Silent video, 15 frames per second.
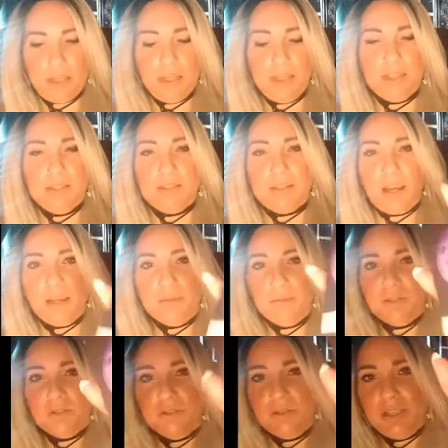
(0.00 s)
It's time
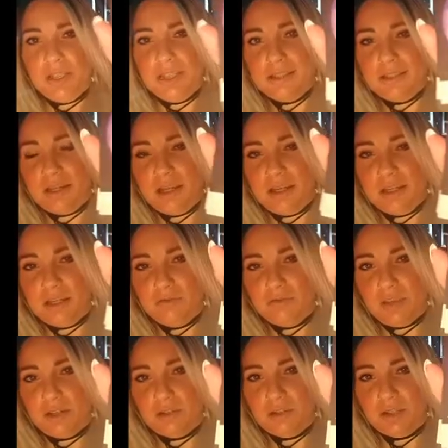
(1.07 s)
to release negative
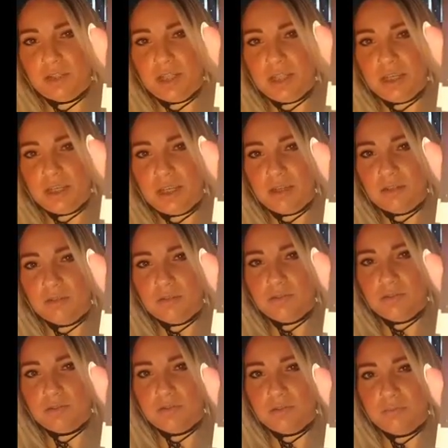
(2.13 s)
energy out in
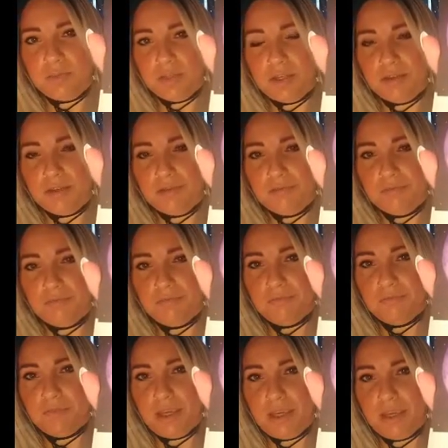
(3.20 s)
Scorpio.
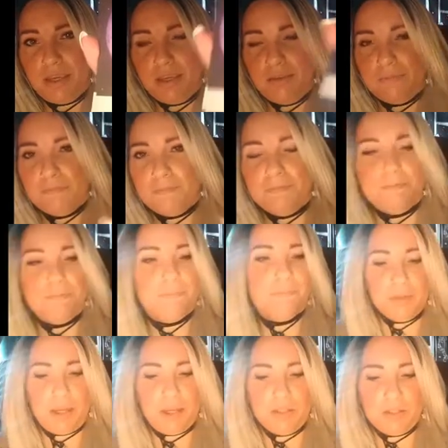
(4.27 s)
Okay.
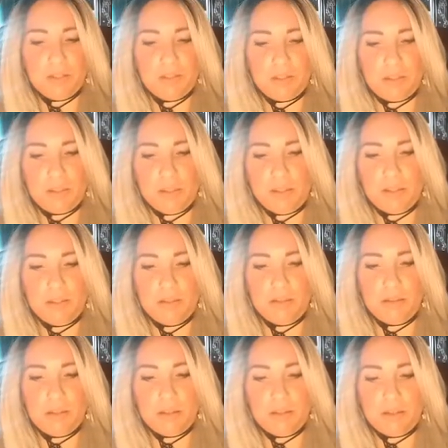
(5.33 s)
But I just thought
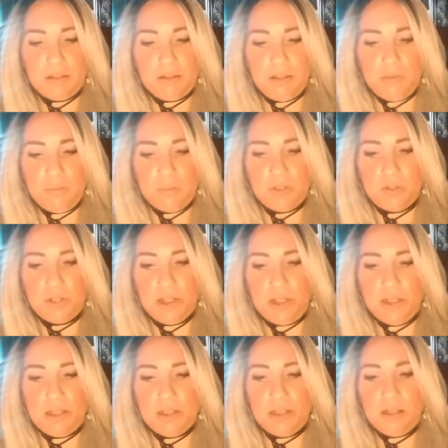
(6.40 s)
the
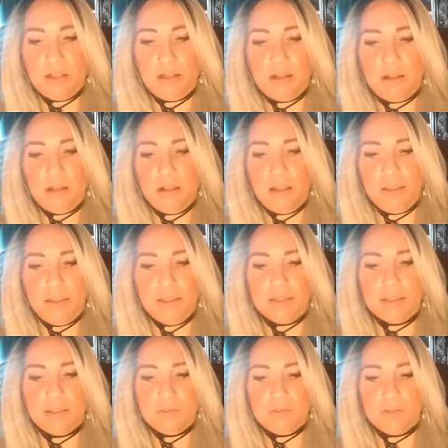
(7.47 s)
imagery, all of
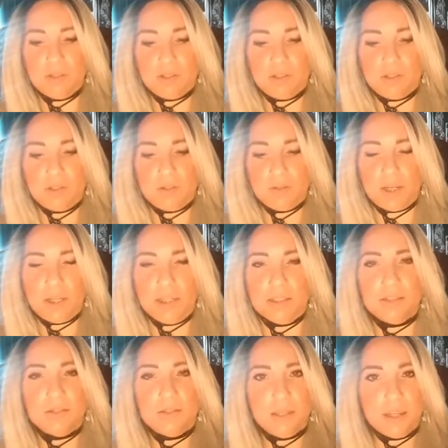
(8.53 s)
this was just so
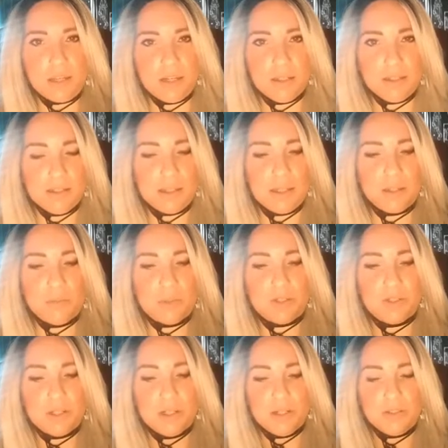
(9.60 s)
nice. So again, I'll take a
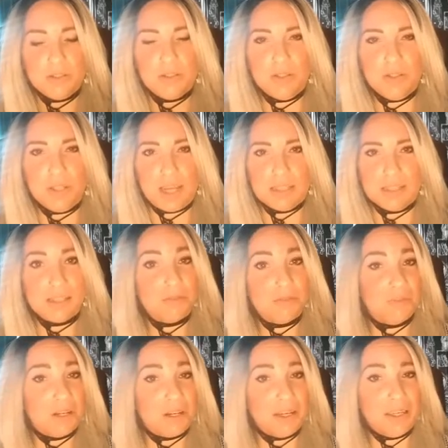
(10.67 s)
picture. I'll show you guys at the
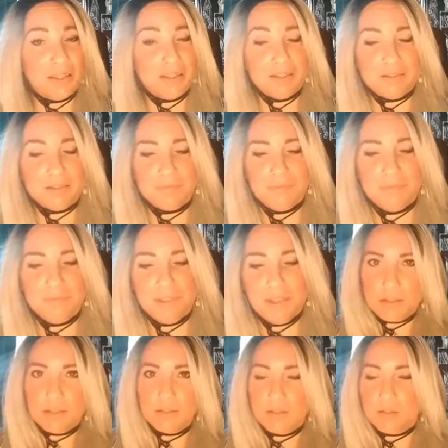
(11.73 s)
very end.
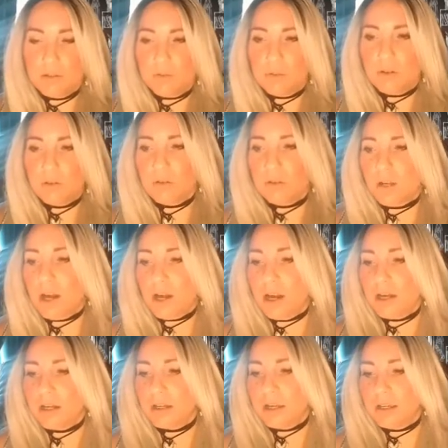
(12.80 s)
This is an oracle
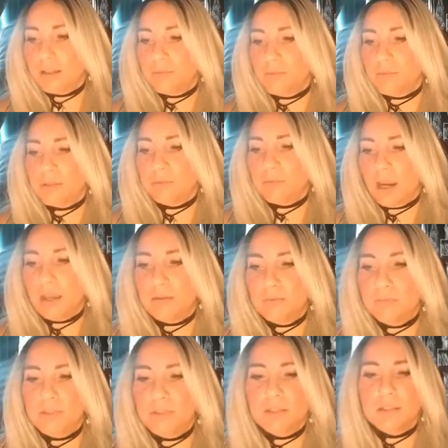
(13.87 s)
card.
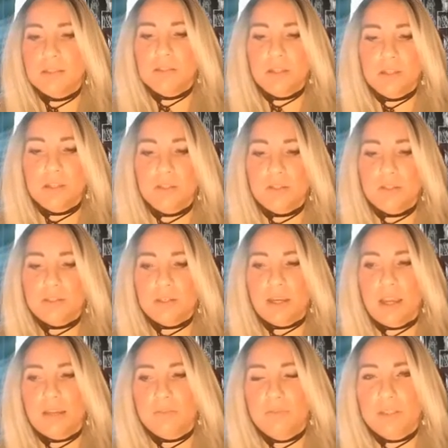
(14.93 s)
Sometimes it's good just to
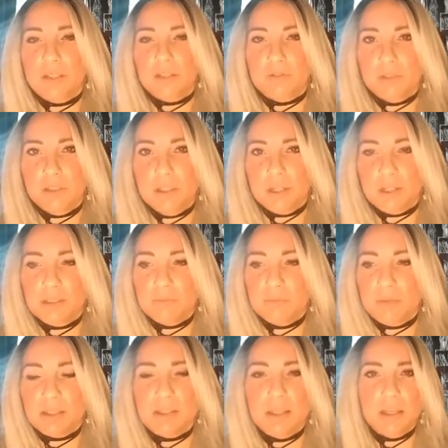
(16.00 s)
have like a really nice
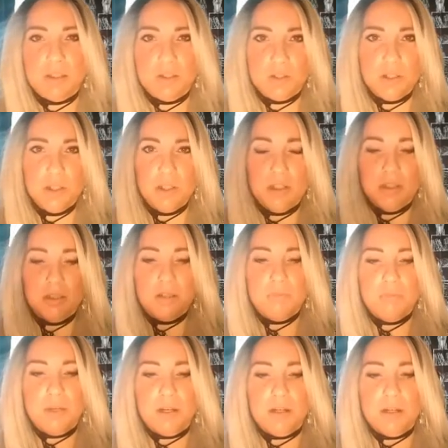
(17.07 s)
message.
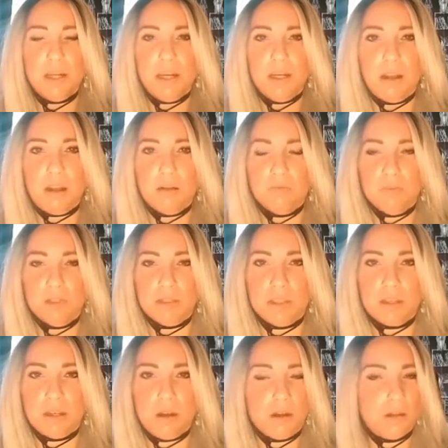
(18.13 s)
Marinate on what the
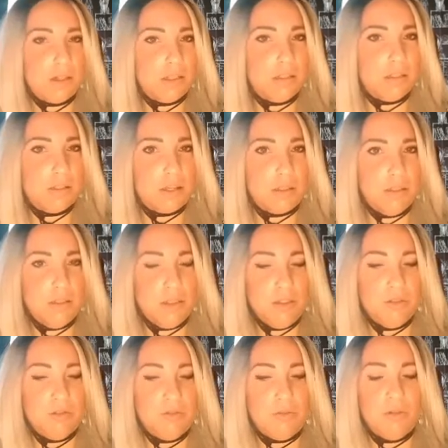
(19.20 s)
card is telling
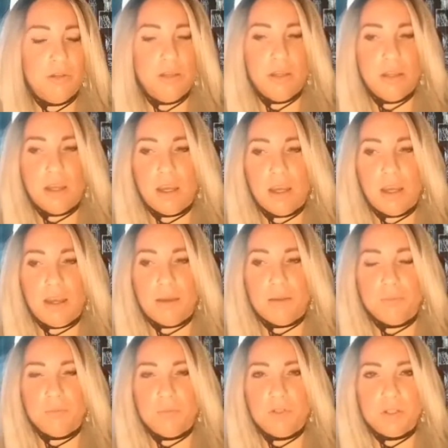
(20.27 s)
you.
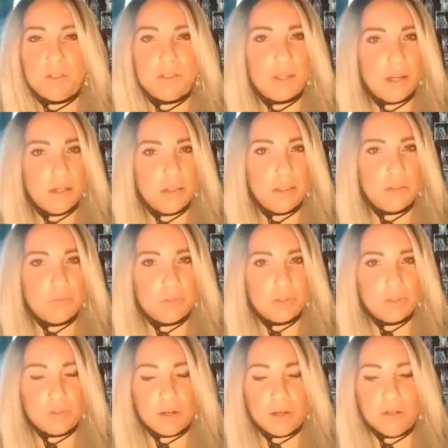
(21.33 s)
Just kind of like with
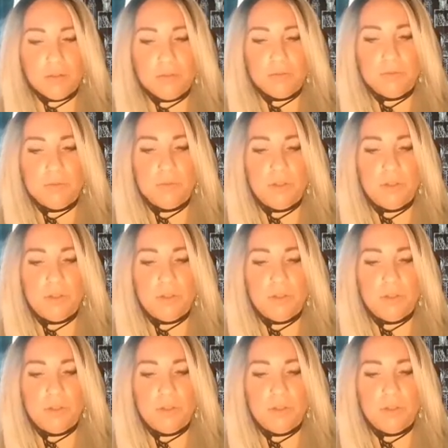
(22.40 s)
tarot.